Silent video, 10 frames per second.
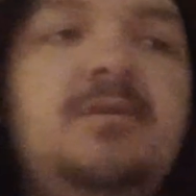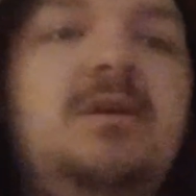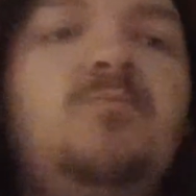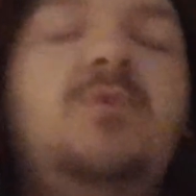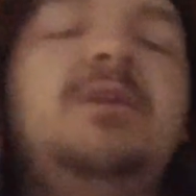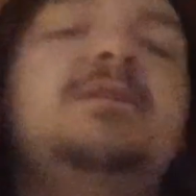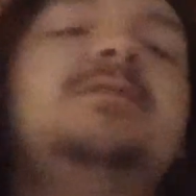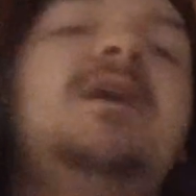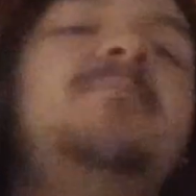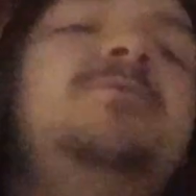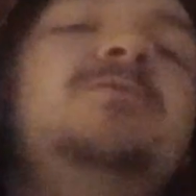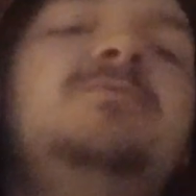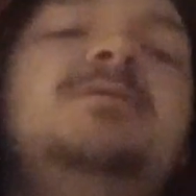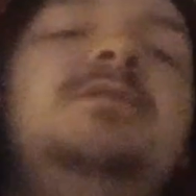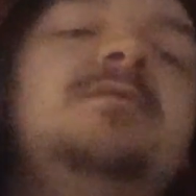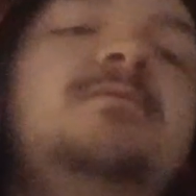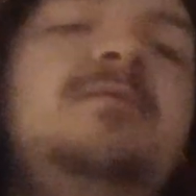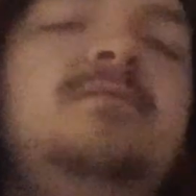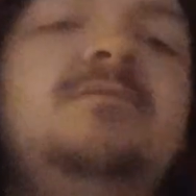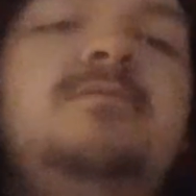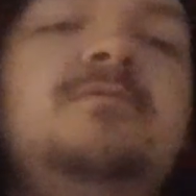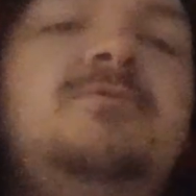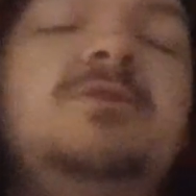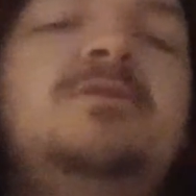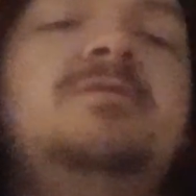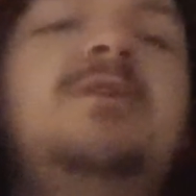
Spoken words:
and wanting to stop using it and just